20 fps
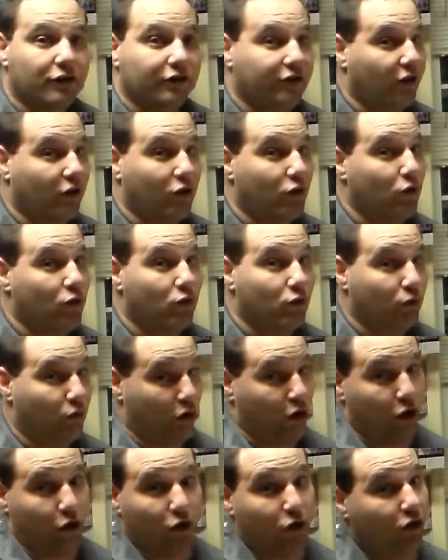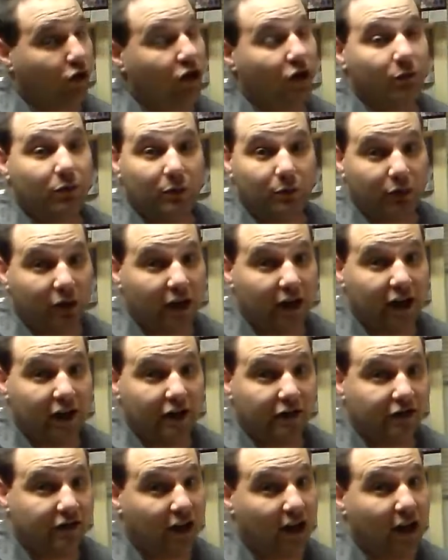So you're going to be playing
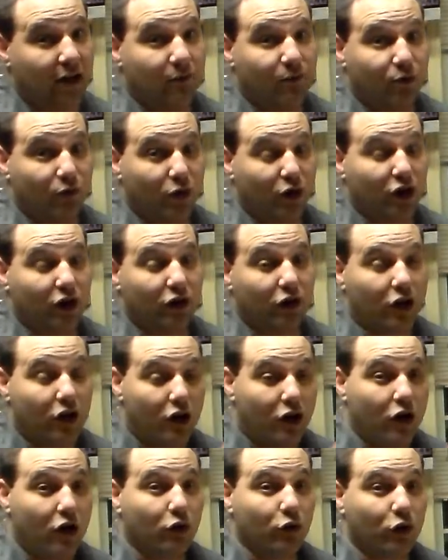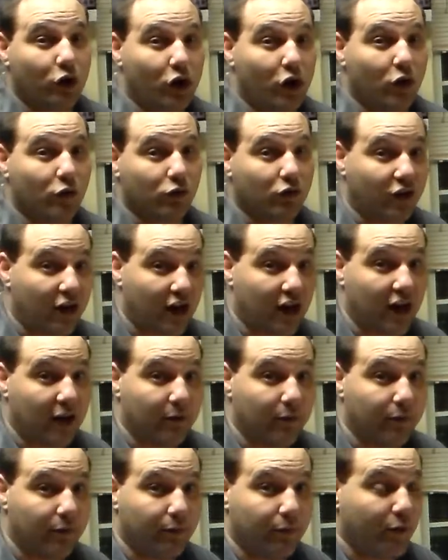this game for a long, long time.